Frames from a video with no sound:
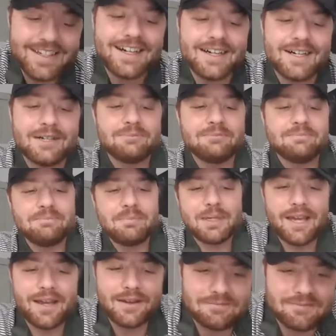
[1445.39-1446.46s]

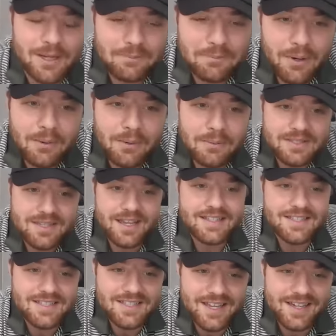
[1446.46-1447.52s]
But yeah, I'm probably
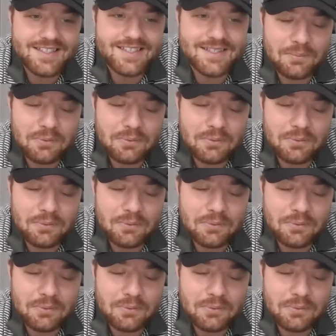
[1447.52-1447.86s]
saying 6